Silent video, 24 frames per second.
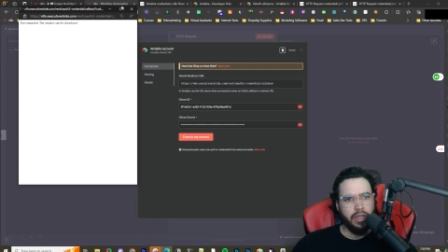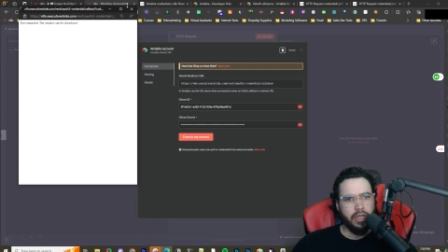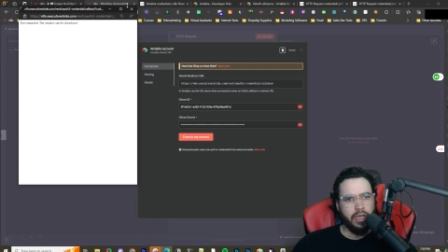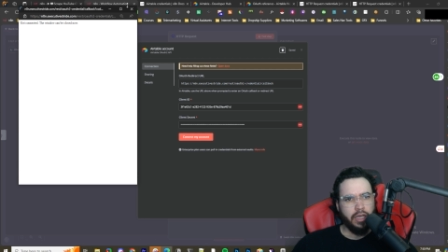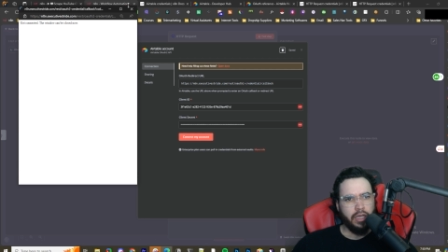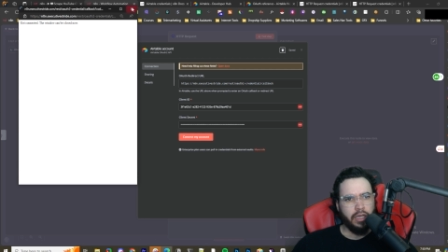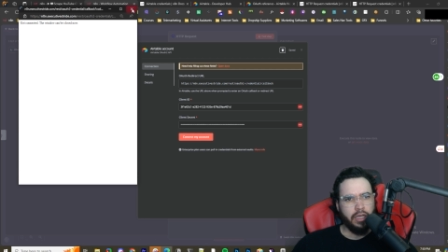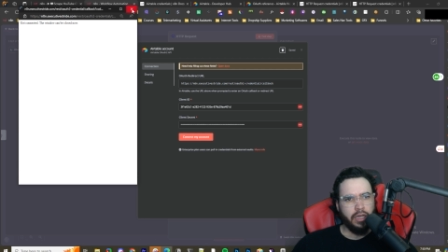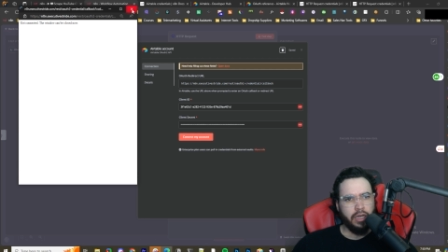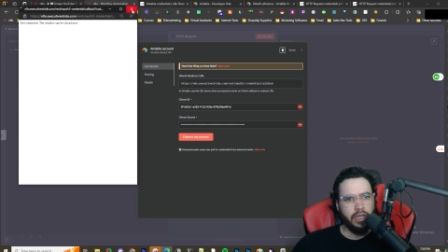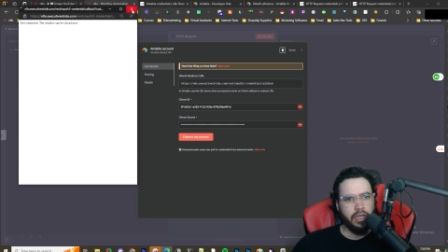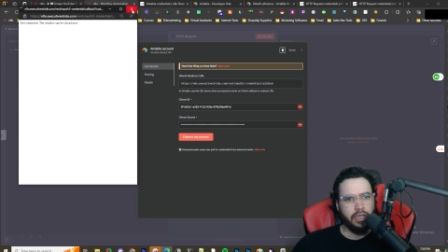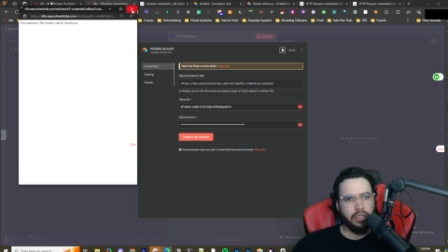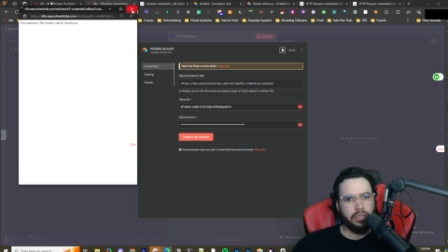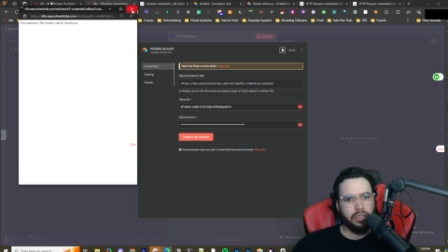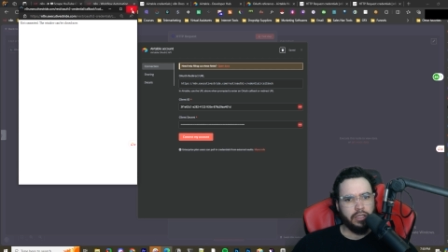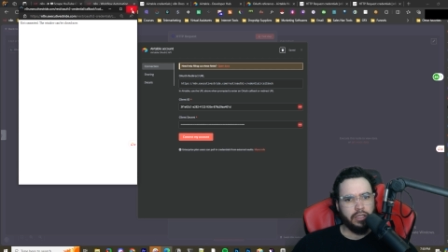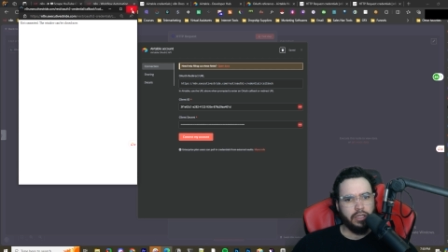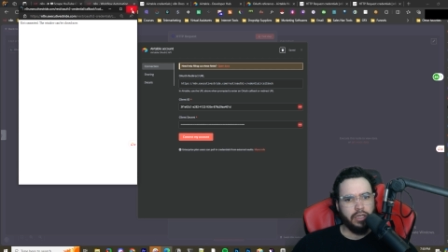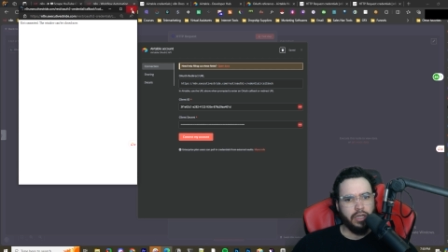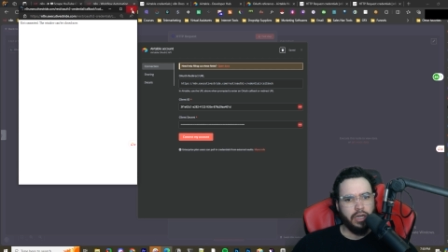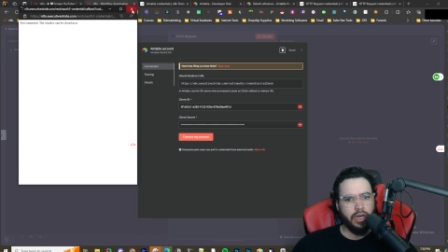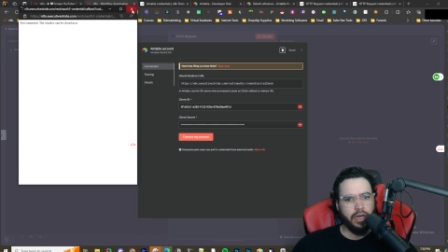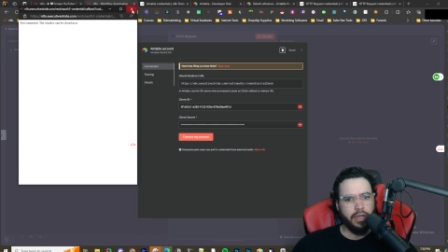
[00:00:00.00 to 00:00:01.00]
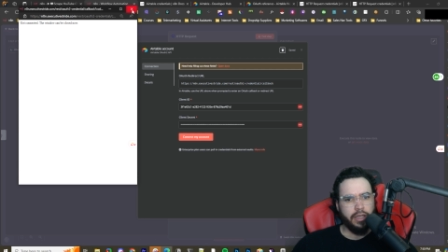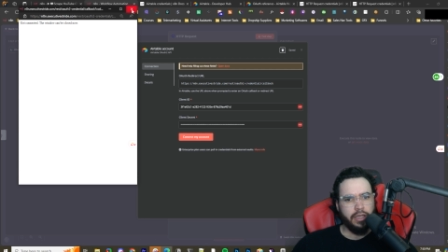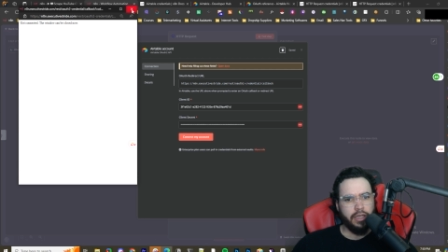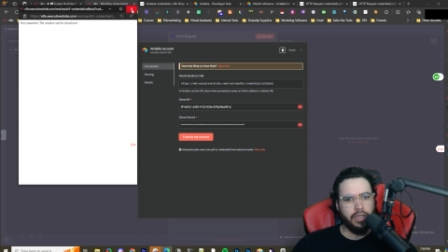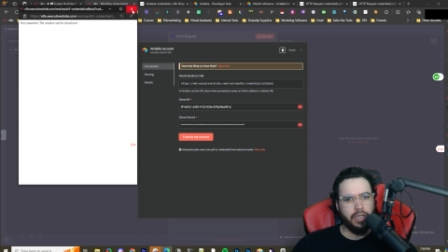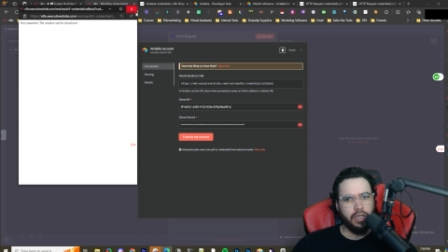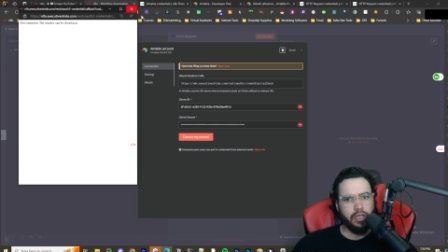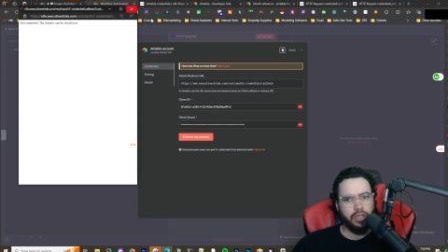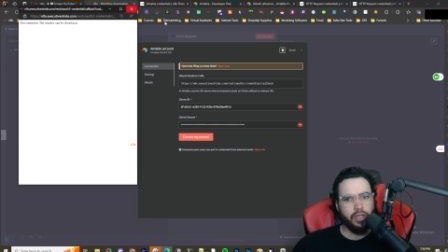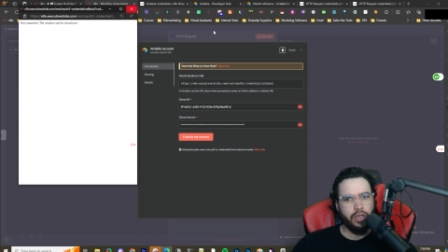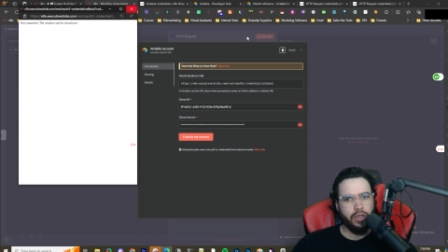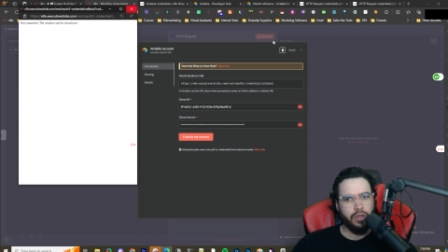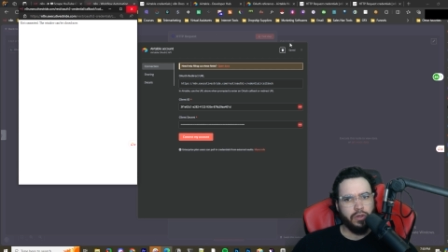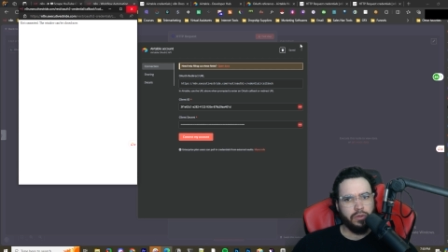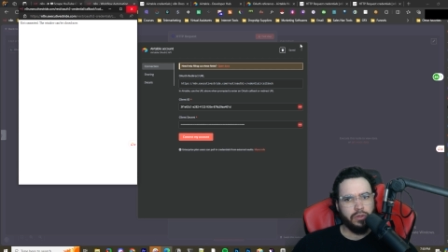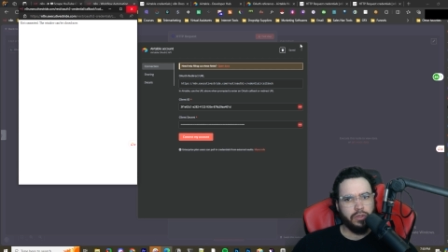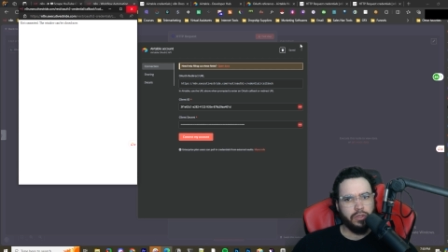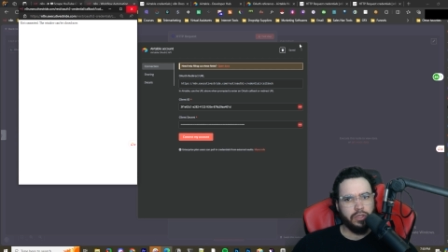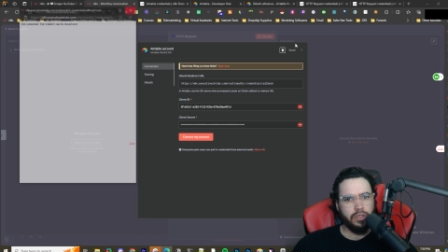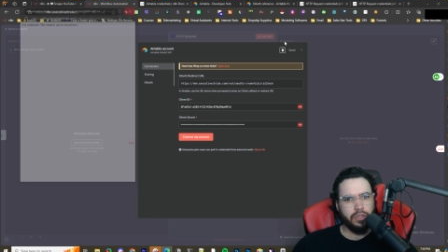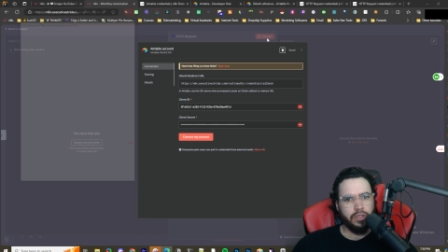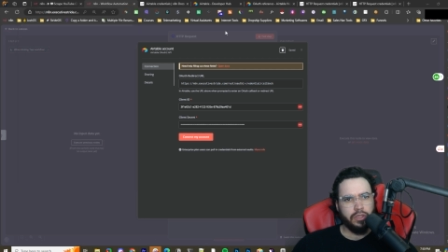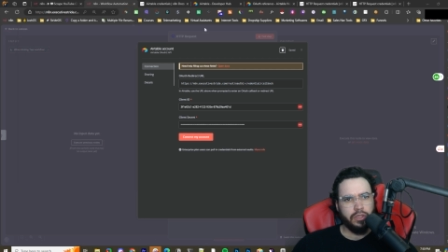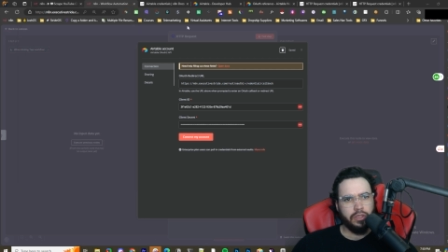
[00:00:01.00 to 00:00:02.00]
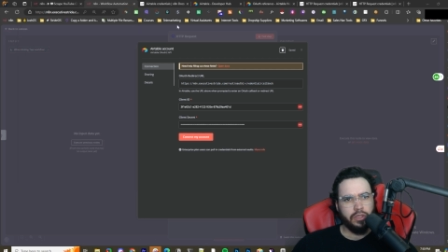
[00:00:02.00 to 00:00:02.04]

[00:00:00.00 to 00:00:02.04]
then connected. All right, you can close